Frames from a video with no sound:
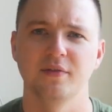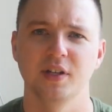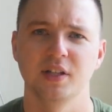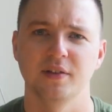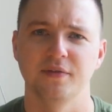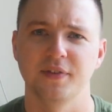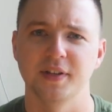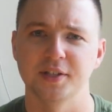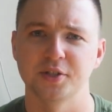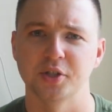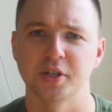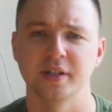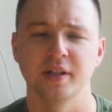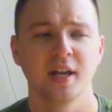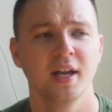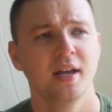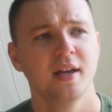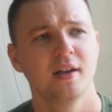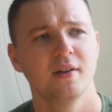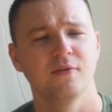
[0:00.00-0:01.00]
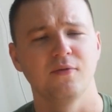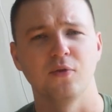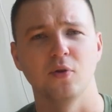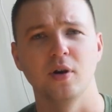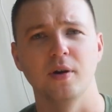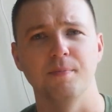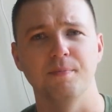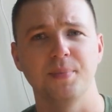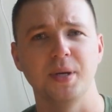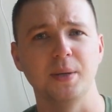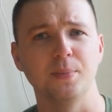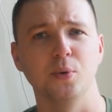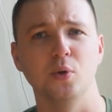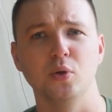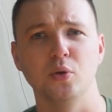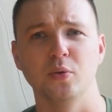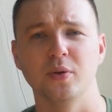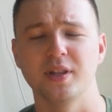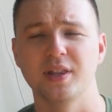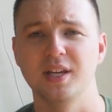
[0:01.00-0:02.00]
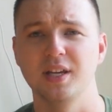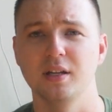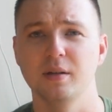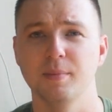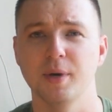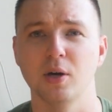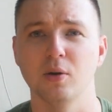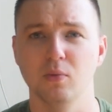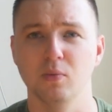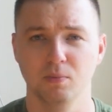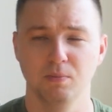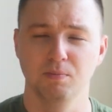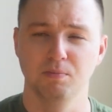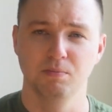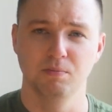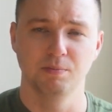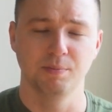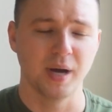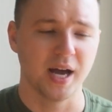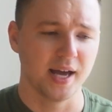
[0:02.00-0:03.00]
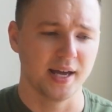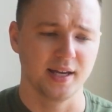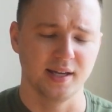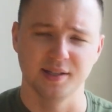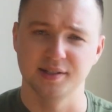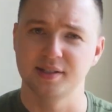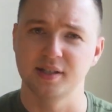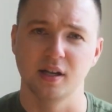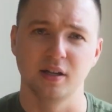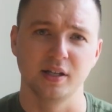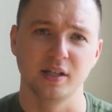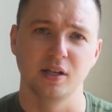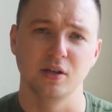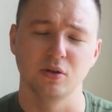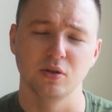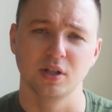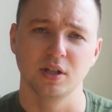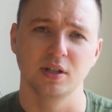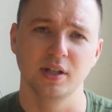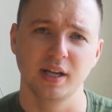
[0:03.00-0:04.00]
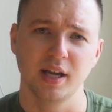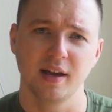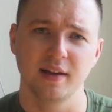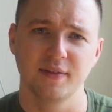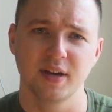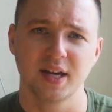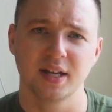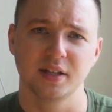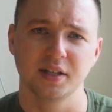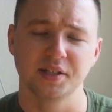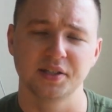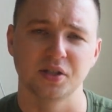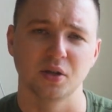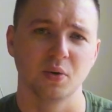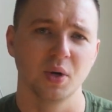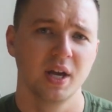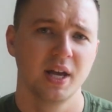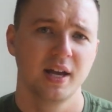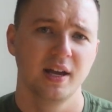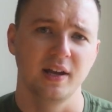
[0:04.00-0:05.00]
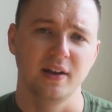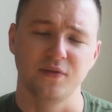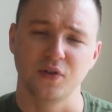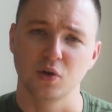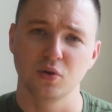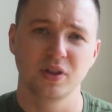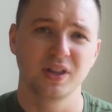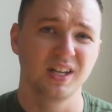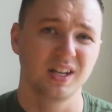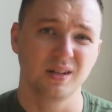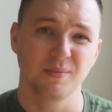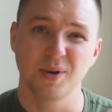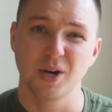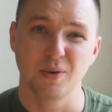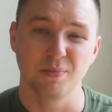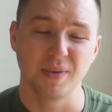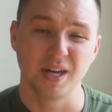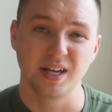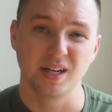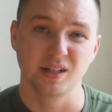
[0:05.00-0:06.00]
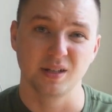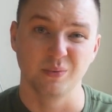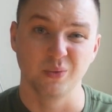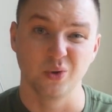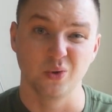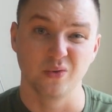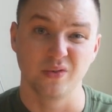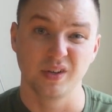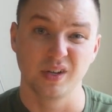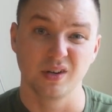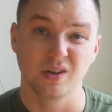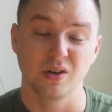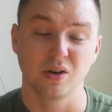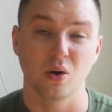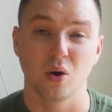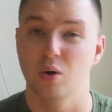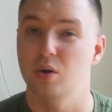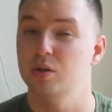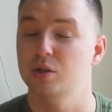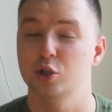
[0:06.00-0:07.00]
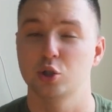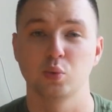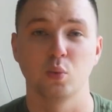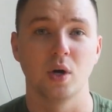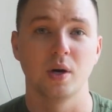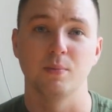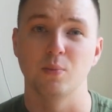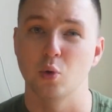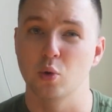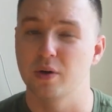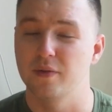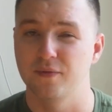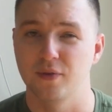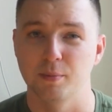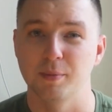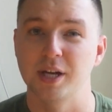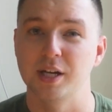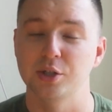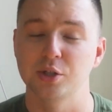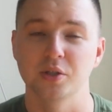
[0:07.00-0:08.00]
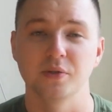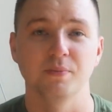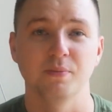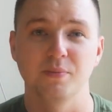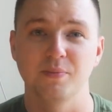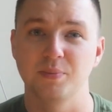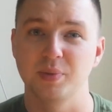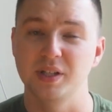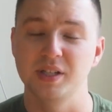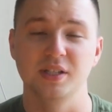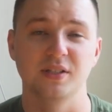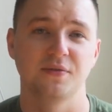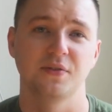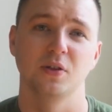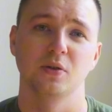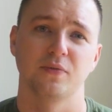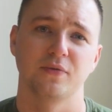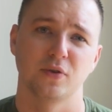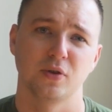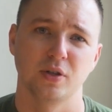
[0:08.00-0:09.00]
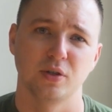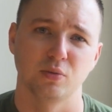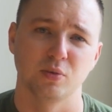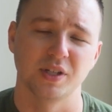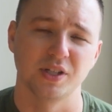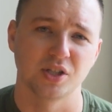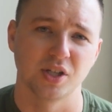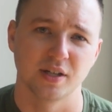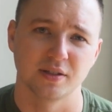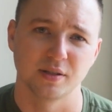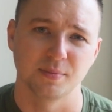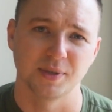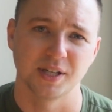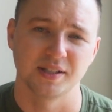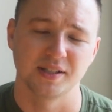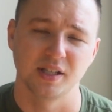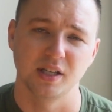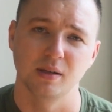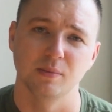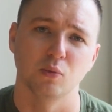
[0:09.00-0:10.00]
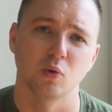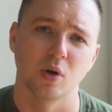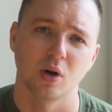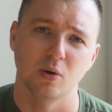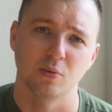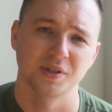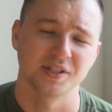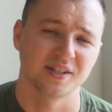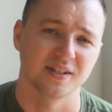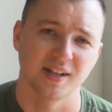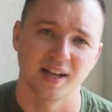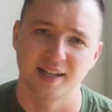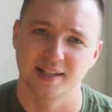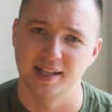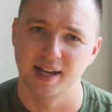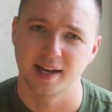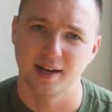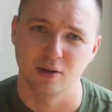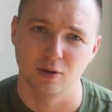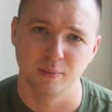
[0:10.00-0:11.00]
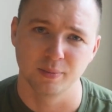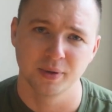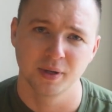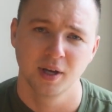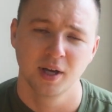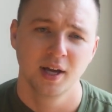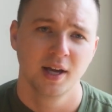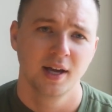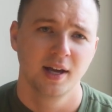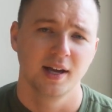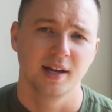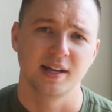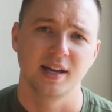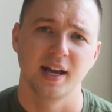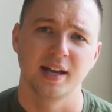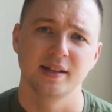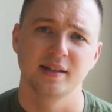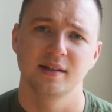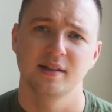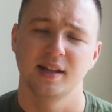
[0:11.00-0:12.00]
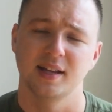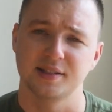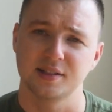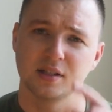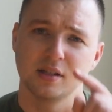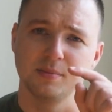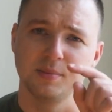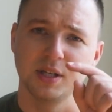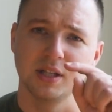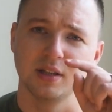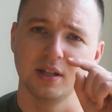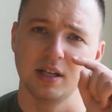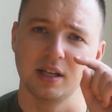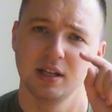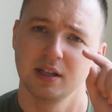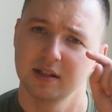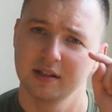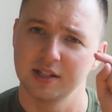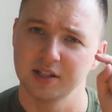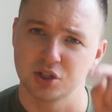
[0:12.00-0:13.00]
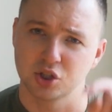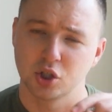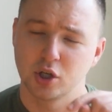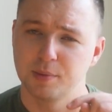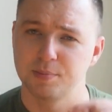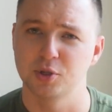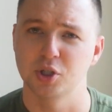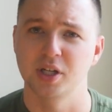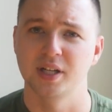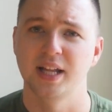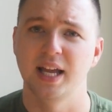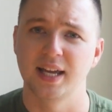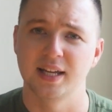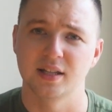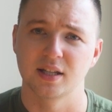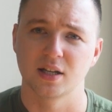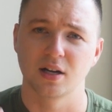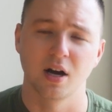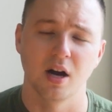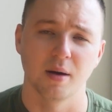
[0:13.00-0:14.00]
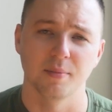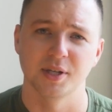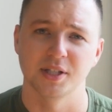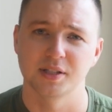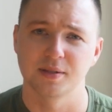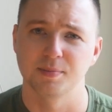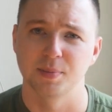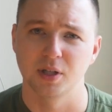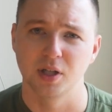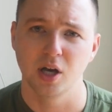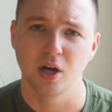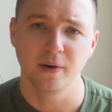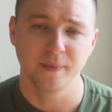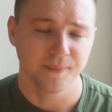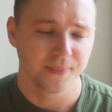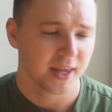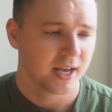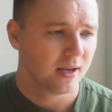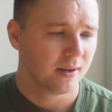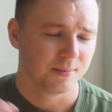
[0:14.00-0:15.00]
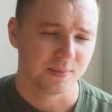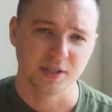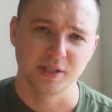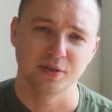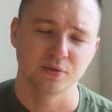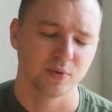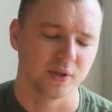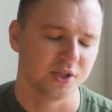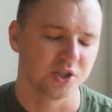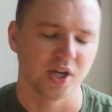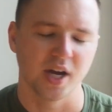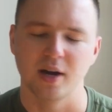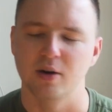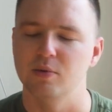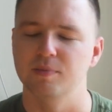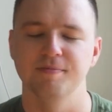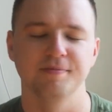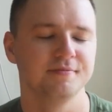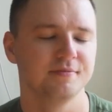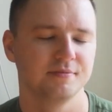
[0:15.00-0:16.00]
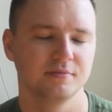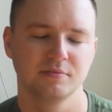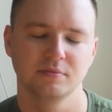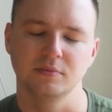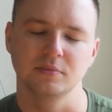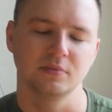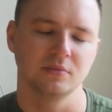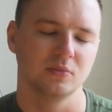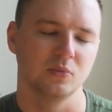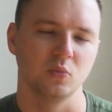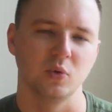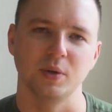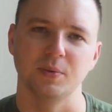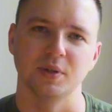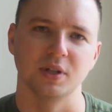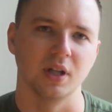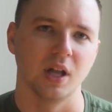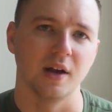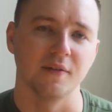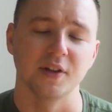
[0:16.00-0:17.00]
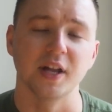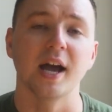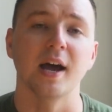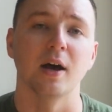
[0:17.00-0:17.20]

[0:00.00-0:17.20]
of inefficient, from people who are thinking about buying and selling here in the Lehigh Valley. So if you're thinking about making a move here or just want more information, please feel free to reach out to my team. We're always glad to help. Again, that's going to be in the description and the comments below. Please reach out. We would love to